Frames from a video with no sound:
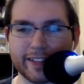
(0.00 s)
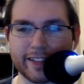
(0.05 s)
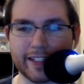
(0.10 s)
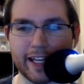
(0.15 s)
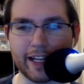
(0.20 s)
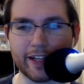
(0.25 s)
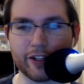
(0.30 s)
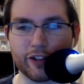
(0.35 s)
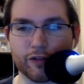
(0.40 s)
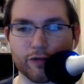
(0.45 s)

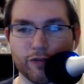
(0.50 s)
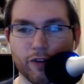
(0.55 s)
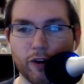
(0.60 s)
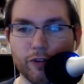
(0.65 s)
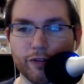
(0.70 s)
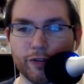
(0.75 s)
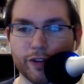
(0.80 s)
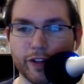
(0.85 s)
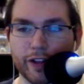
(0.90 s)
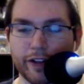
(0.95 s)
that
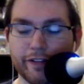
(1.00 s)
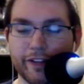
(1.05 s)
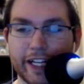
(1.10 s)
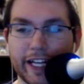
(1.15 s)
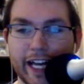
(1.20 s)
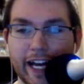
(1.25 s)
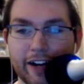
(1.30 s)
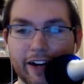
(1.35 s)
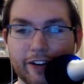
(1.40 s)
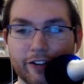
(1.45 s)
growth of a
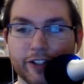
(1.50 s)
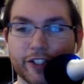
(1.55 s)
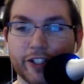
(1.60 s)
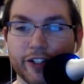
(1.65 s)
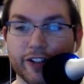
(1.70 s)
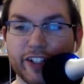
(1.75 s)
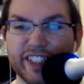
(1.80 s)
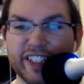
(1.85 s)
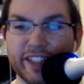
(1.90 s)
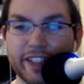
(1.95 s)

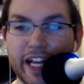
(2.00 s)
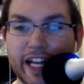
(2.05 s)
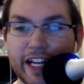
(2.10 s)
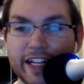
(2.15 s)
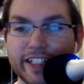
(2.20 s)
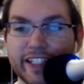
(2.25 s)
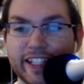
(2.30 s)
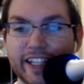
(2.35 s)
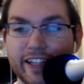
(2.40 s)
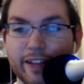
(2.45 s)
character, and
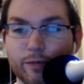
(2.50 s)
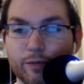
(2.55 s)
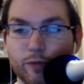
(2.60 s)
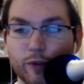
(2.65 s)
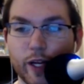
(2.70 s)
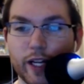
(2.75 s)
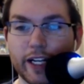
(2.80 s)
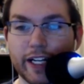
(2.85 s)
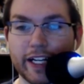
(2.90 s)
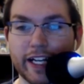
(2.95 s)
then see them
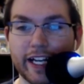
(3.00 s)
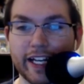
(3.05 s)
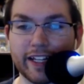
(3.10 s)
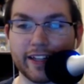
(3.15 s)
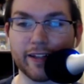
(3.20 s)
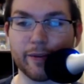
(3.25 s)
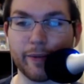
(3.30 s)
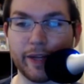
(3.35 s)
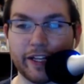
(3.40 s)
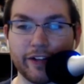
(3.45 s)
ready to hit
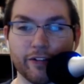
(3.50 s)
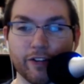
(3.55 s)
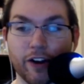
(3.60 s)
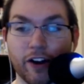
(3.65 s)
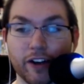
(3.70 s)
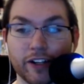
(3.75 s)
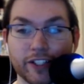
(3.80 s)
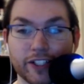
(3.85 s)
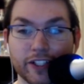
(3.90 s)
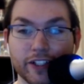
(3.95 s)
the main
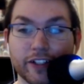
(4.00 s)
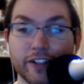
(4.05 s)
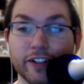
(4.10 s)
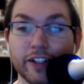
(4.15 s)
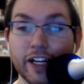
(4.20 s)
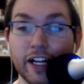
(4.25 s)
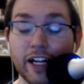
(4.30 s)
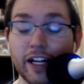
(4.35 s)
roster,